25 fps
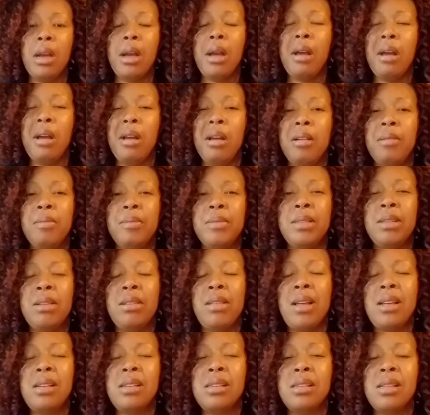So
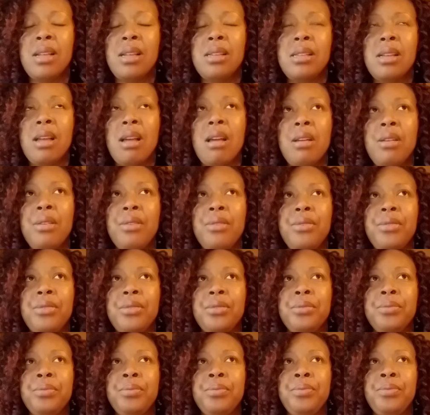that's kind of
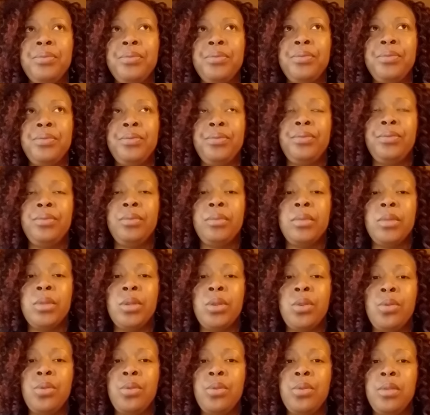
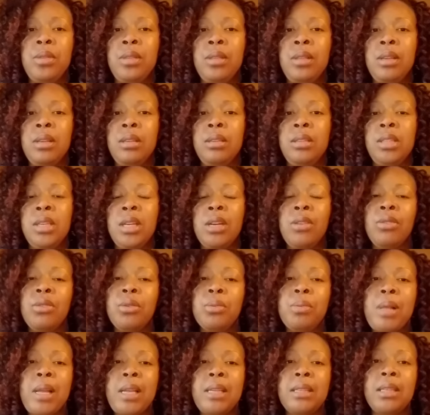the general
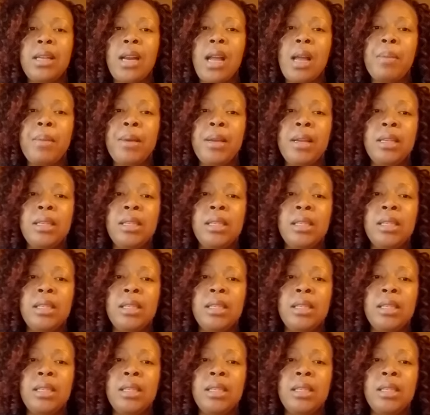place that I'm in,